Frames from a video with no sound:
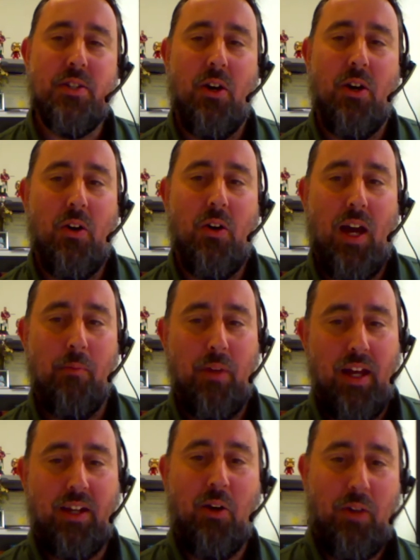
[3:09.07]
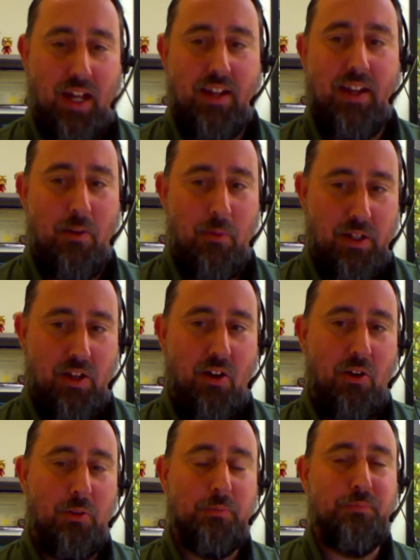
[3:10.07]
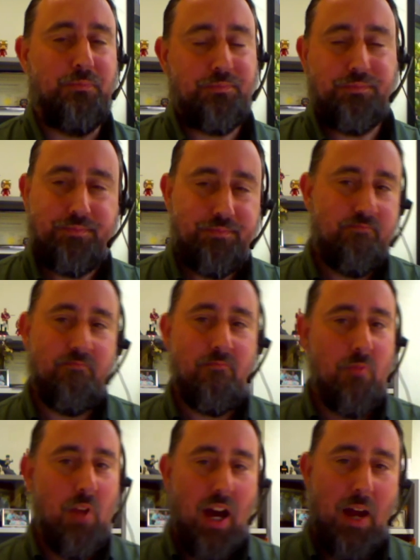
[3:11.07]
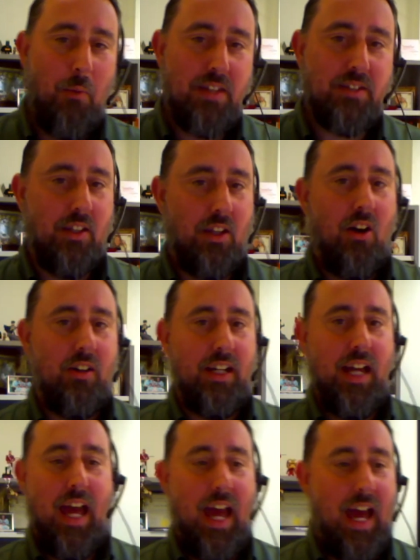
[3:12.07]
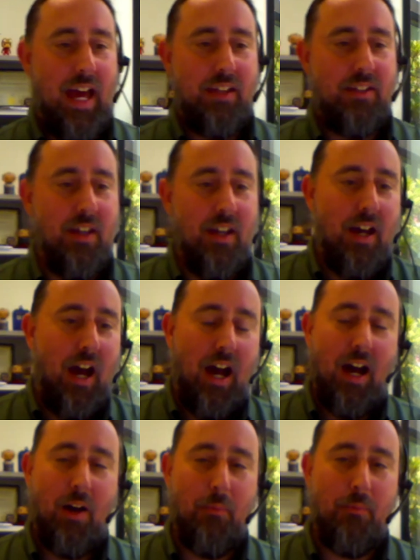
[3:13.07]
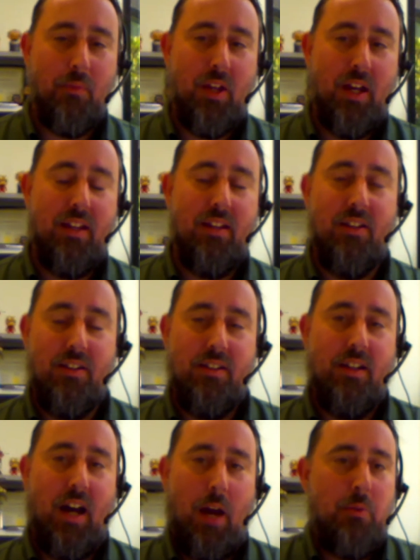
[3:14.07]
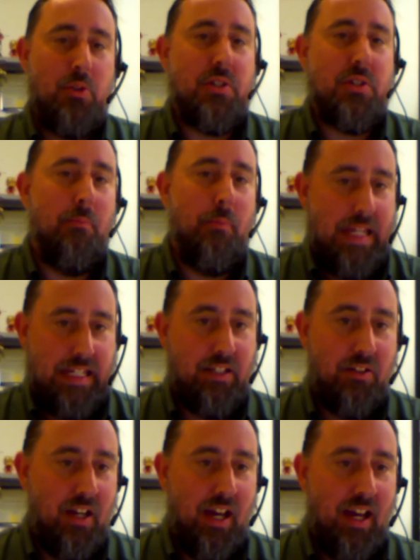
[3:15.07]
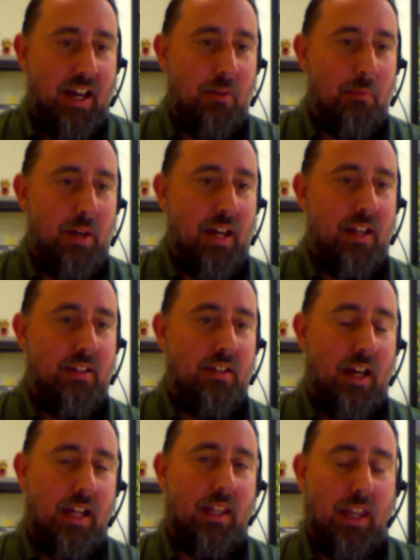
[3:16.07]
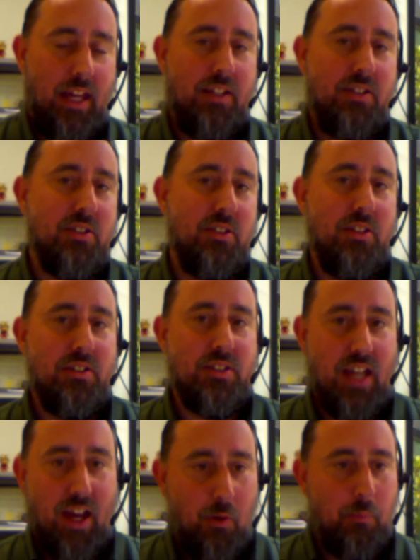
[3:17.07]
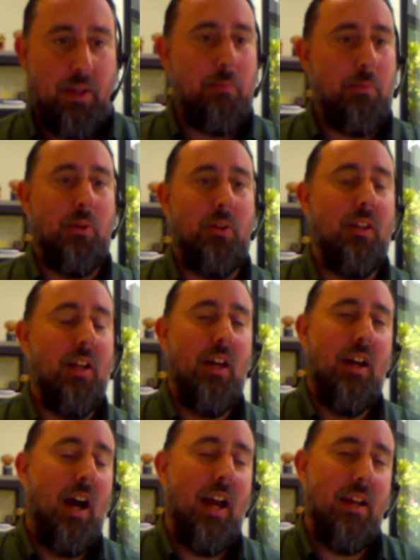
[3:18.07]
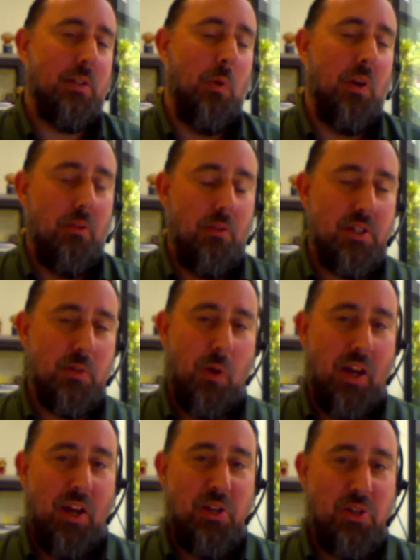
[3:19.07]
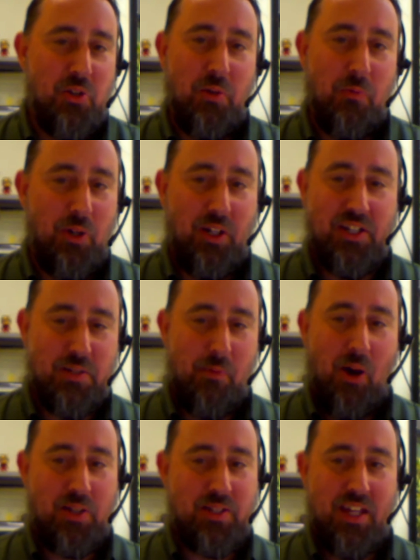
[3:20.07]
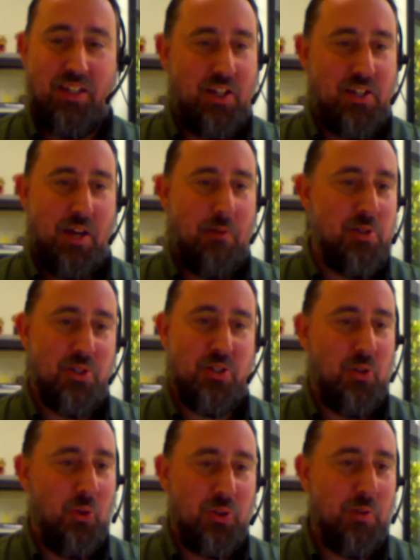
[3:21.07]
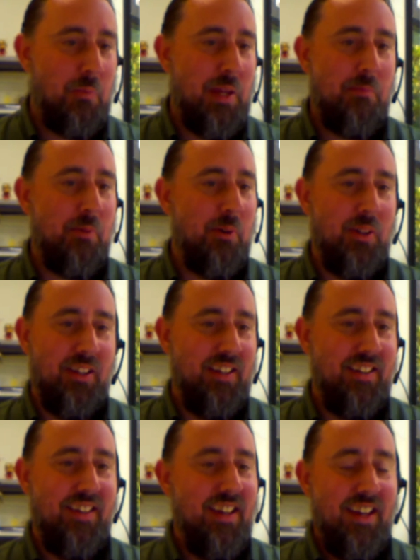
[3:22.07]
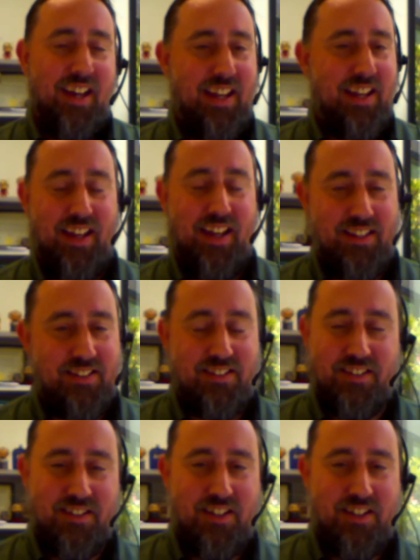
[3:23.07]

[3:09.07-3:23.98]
So I'm like, okay, here we go. I went along, and um, I was just me, and I like to help people. It's one of the reasons why I enjoyed working as a bartender, because I would just talk to people, and it's